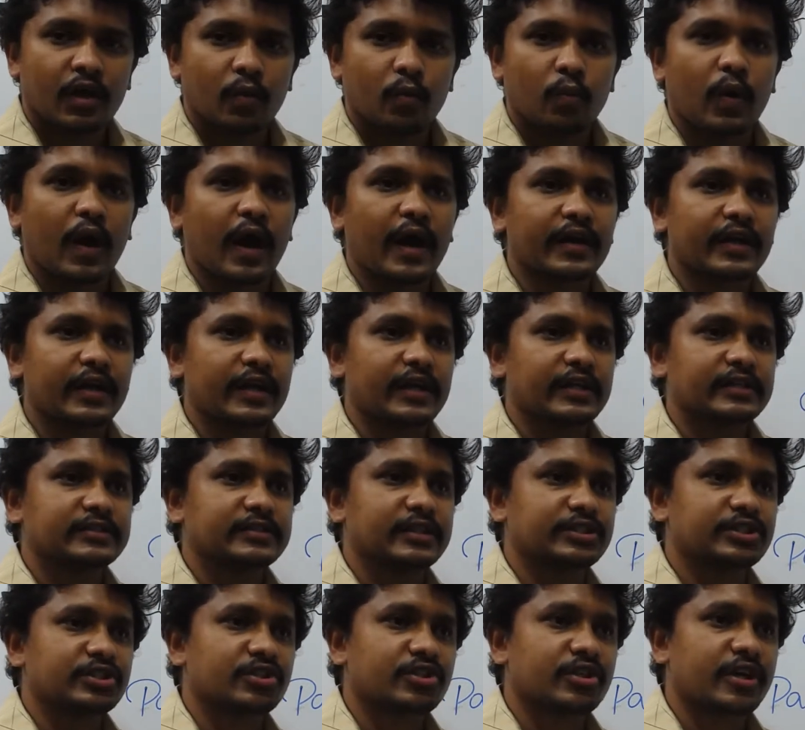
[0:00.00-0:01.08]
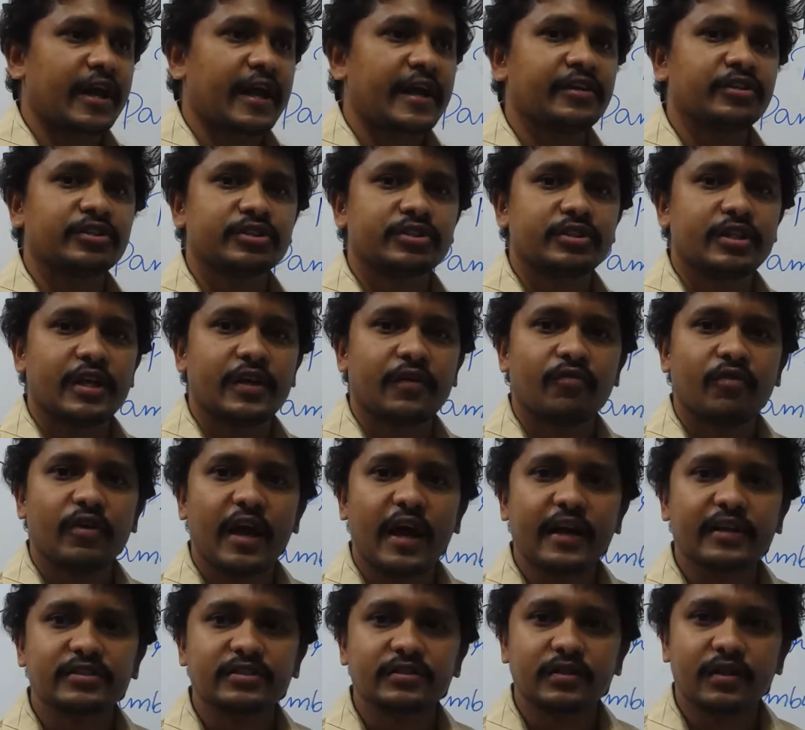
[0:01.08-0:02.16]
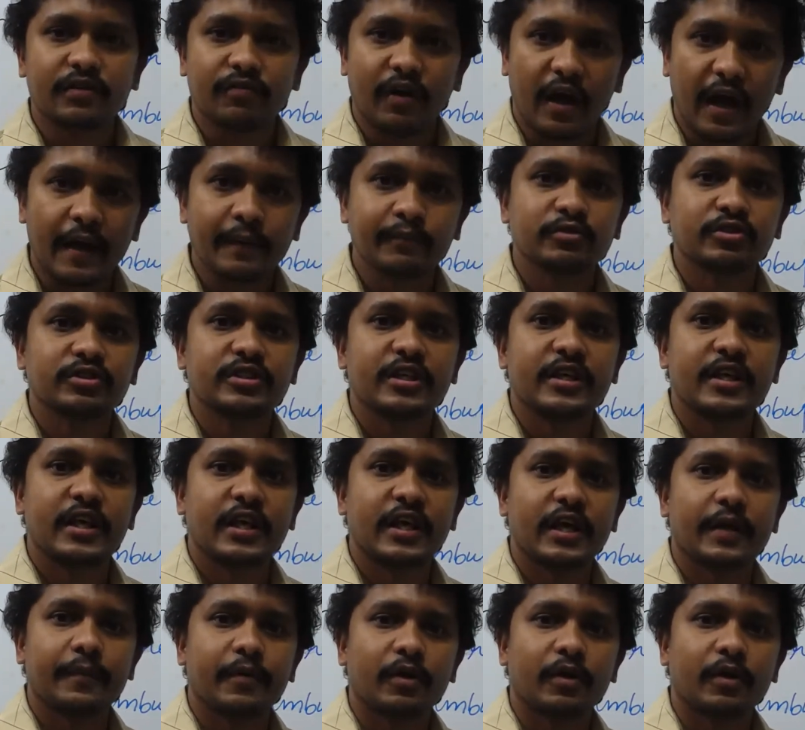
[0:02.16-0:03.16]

what is the strange thing I am seeing here?